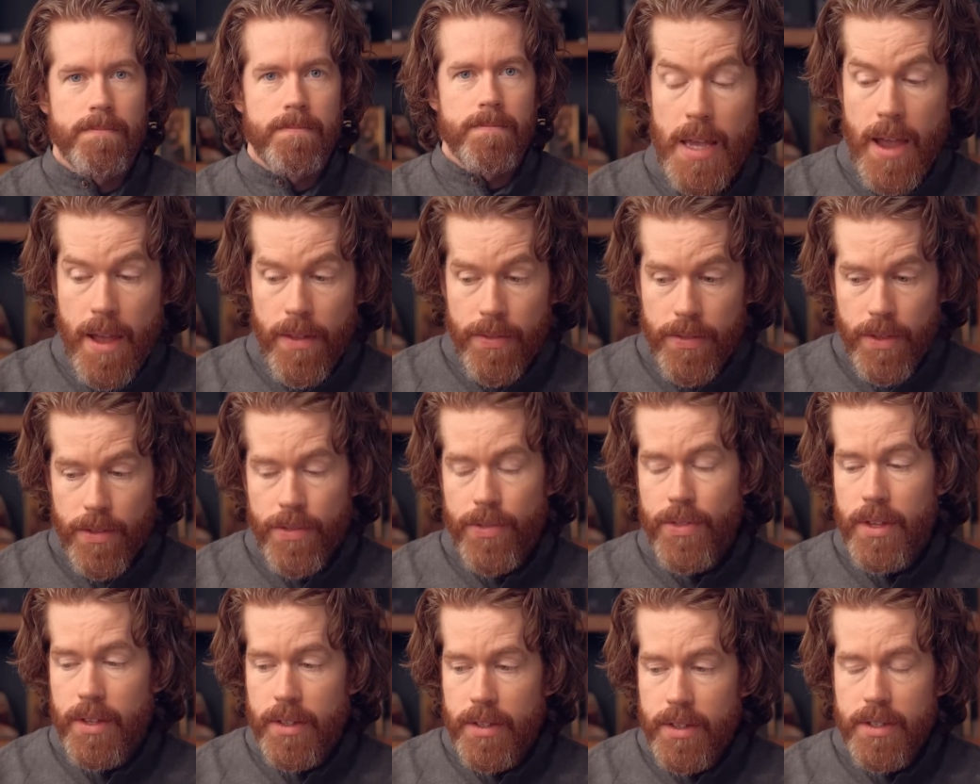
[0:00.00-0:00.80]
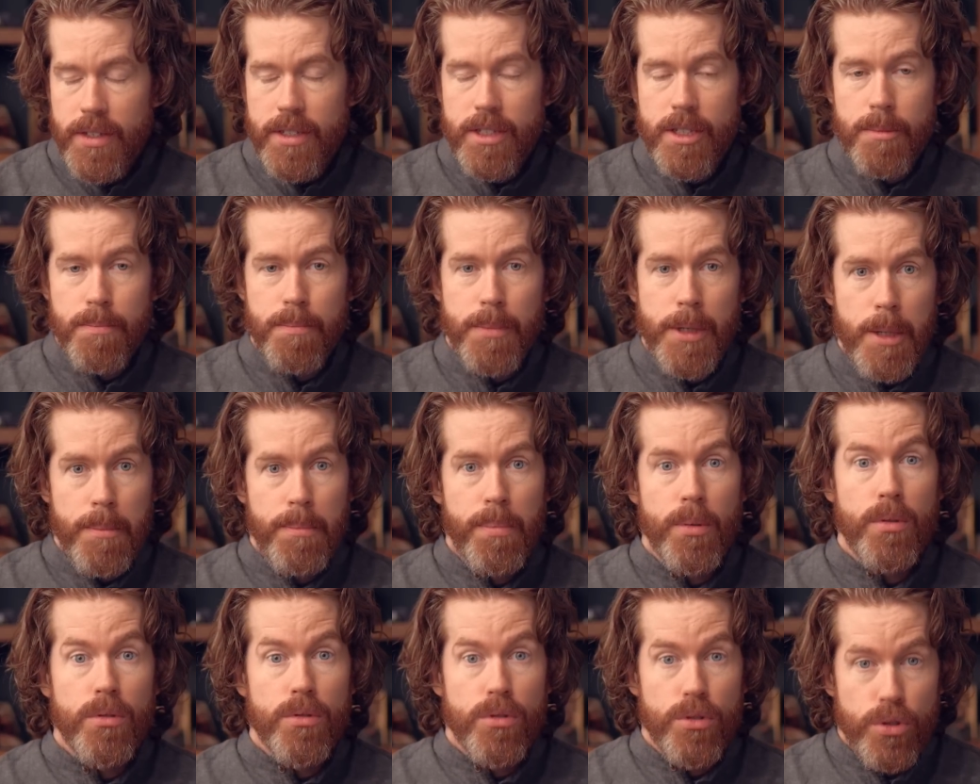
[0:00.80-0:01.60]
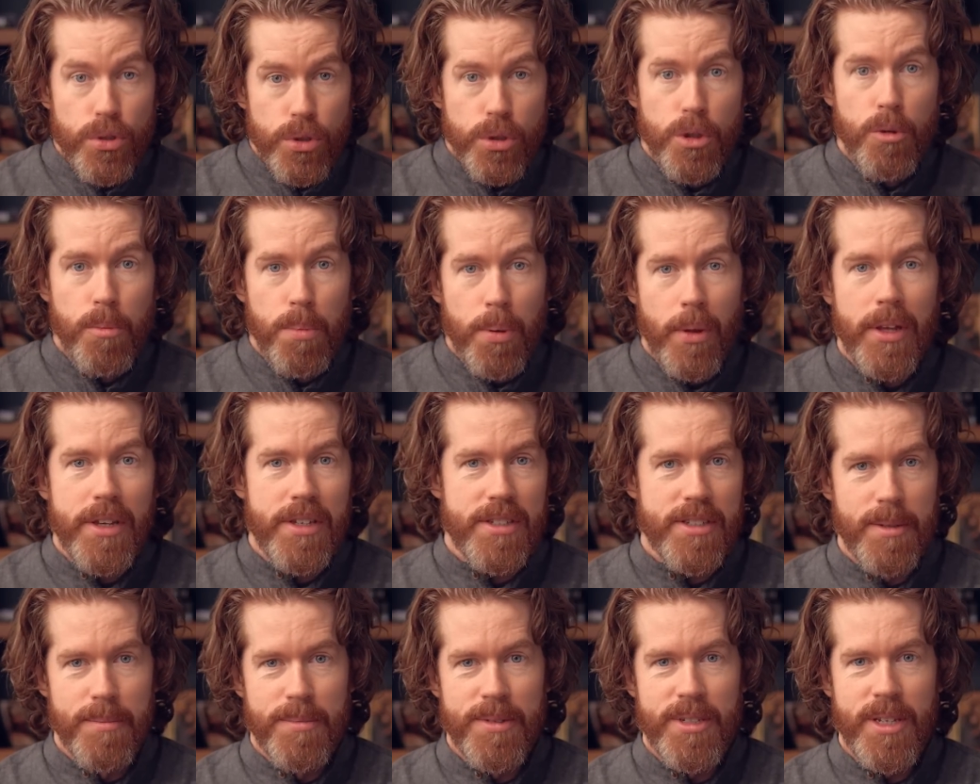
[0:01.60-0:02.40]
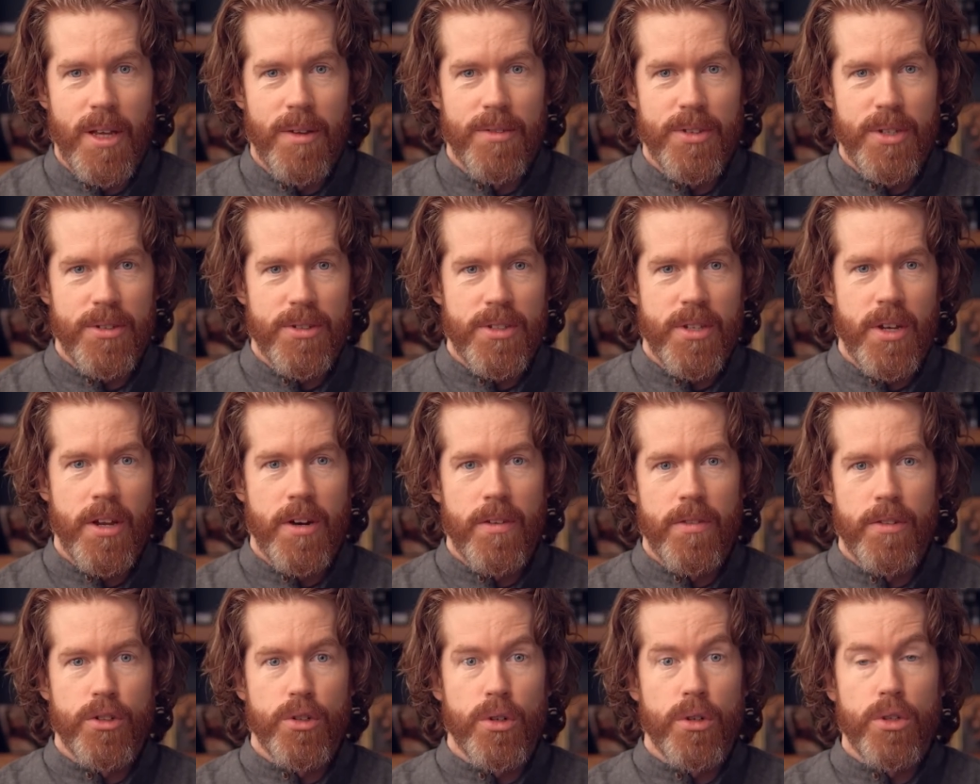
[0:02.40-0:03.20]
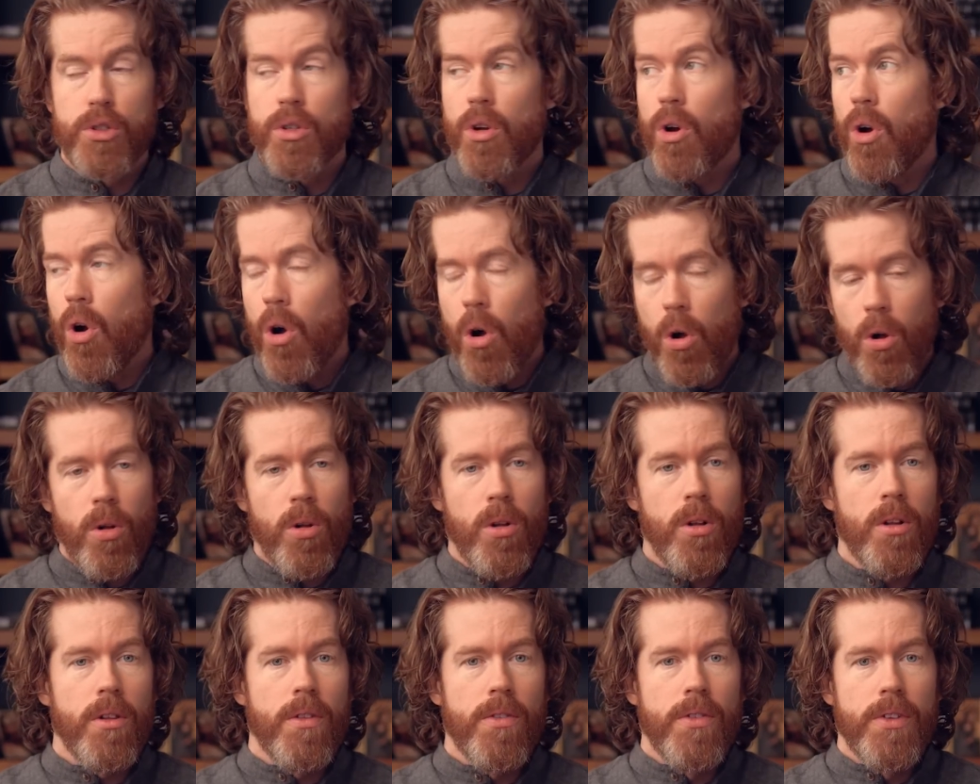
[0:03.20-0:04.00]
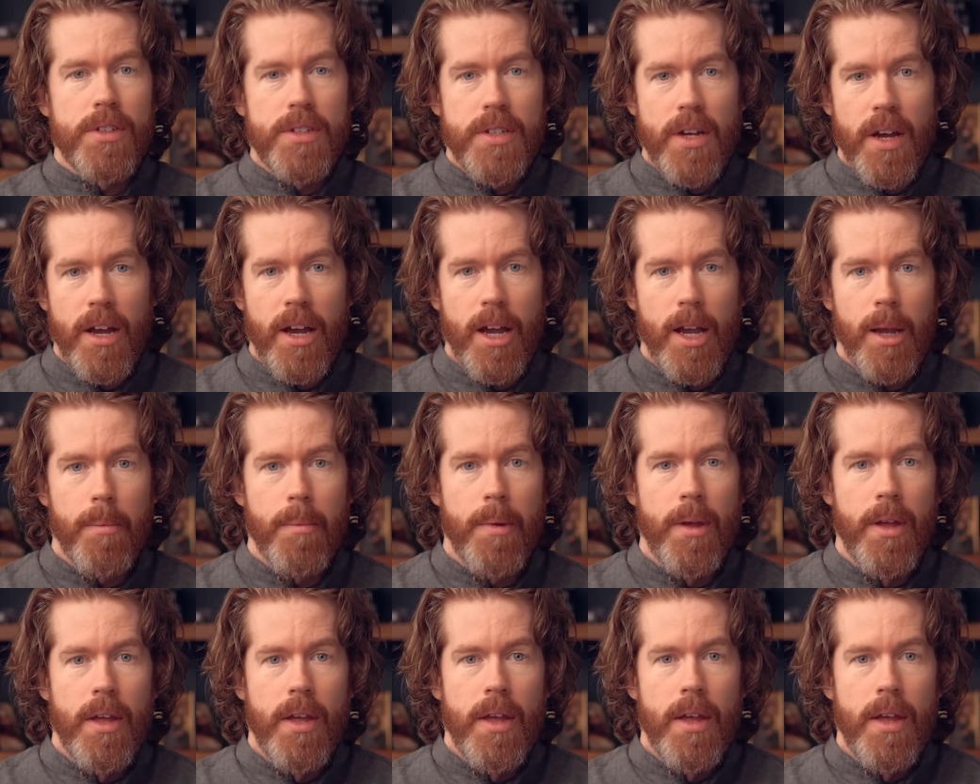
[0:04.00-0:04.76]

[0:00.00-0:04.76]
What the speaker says: And the thing is, people do place themselves outside of the church all the time.